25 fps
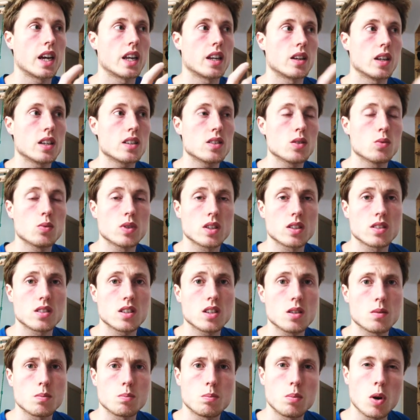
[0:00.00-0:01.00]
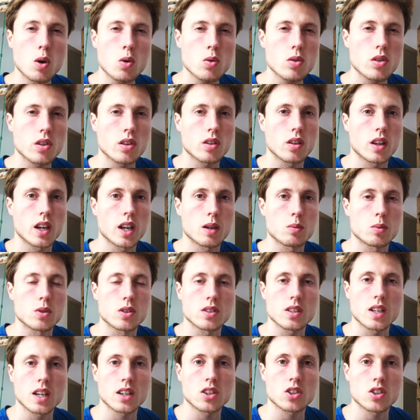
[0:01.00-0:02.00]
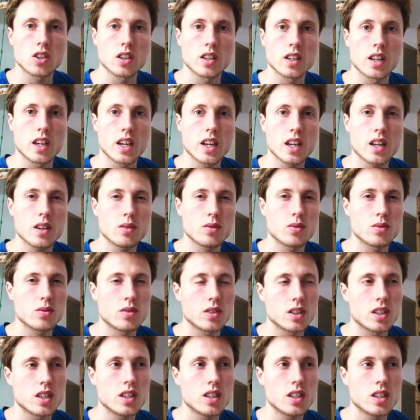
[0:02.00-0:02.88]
And as you will see, both climbers actually have